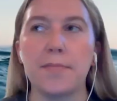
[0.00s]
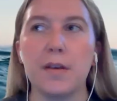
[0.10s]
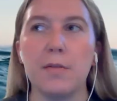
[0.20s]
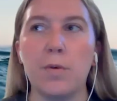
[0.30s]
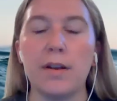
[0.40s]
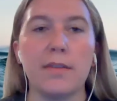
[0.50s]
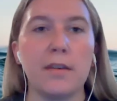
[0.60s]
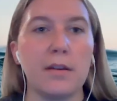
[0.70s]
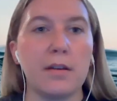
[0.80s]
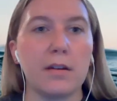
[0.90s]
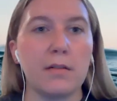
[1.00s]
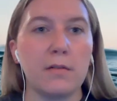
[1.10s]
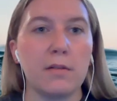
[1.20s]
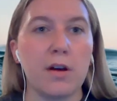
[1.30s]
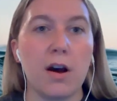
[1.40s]
one of the
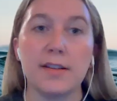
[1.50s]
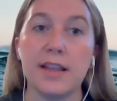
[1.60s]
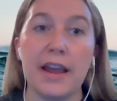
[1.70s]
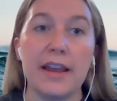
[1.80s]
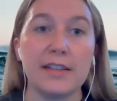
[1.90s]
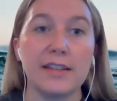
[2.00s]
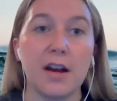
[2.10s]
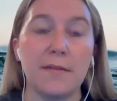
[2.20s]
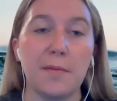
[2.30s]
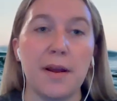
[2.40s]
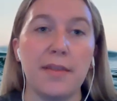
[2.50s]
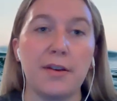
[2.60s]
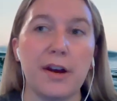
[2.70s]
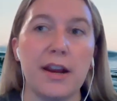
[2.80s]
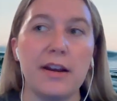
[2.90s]
costs that isn't covered by the
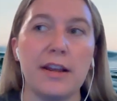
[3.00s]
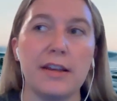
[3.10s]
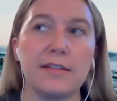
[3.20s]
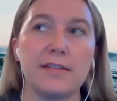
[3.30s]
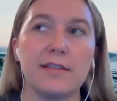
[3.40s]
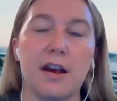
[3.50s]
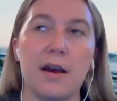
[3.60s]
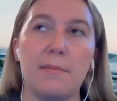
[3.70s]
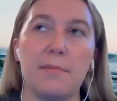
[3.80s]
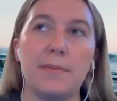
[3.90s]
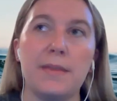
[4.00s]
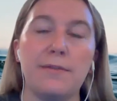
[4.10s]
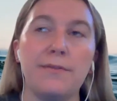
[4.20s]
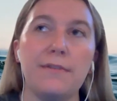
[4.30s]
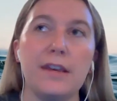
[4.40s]
grant is the
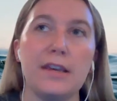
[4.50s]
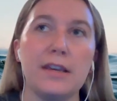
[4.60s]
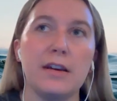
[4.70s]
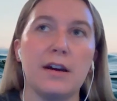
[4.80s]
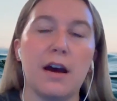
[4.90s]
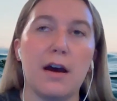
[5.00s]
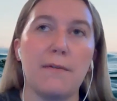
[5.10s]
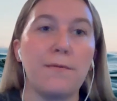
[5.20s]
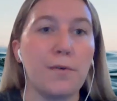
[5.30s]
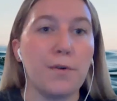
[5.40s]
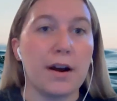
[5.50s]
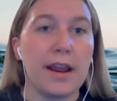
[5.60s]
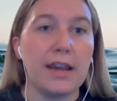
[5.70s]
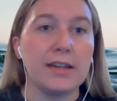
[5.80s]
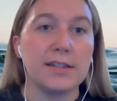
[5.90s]
fee for
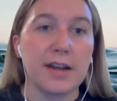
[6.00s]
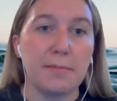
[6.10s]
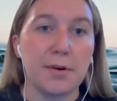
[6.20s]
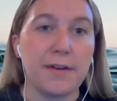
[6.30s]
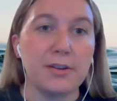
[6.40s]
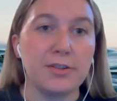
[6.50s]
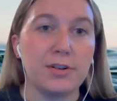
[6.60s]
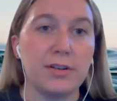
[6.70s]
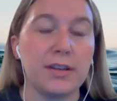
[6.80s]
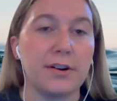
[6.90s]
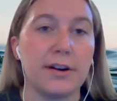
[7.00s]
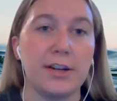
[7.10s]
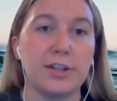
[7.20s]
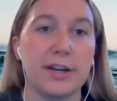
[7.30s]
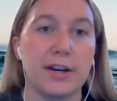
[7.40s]
a design professional, either an
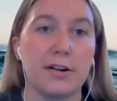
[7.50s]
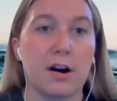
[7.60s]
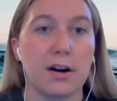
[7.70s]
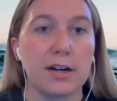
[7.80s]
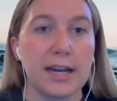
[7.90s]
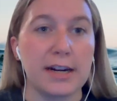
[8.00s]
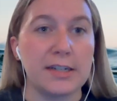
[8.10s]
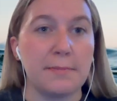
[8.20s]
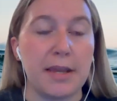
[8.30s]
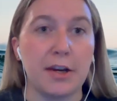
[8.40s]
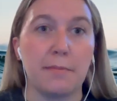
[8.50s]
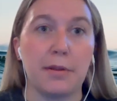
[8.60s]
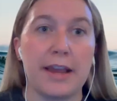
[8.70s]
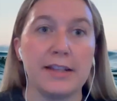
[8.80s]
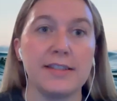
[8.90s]
engineer or an architect, to make your
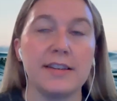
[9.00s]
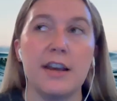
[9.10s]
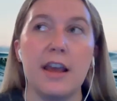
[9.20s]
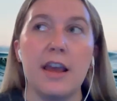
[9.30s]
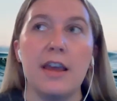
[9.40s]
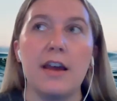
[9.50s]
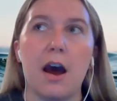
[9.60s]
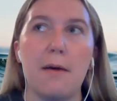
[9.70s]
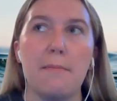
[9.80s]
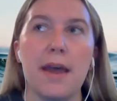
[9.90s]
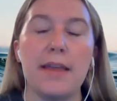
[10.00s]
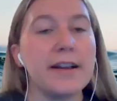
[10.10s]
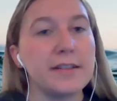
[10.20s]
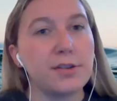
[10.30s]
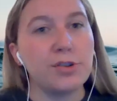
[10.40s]
plans. And
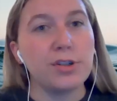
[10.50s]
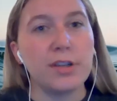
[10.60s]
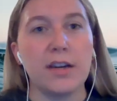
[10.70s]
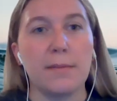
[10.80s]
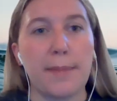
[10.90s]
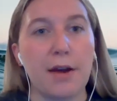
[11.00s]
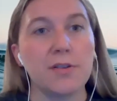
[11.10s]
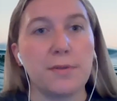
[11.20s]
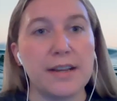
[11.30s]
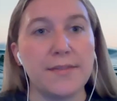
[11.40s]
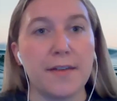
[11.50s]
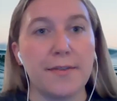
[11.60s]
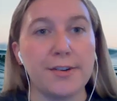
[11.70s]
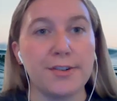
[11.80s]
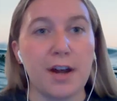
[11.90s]
that's usually about
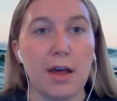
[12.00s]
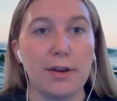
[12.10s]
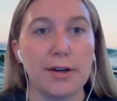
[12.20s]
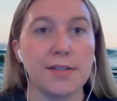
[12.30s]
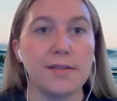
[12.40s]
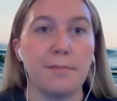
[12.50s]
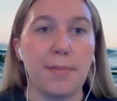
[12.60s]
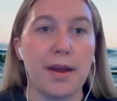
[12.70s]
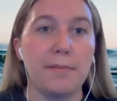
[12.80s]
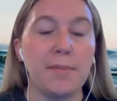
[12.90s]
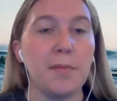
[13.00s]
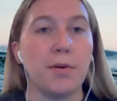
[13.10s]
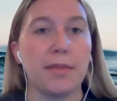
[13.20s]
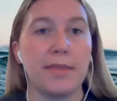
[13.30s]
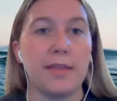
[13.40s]
$2,500, but people
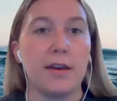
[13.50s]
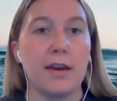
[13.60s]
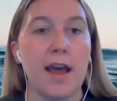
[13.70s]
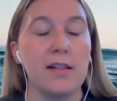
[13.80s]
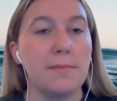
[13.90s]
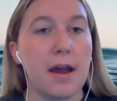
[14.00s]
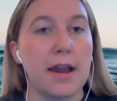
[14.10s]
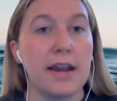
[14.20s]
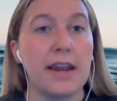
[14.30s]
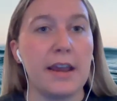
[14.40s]
with the LMI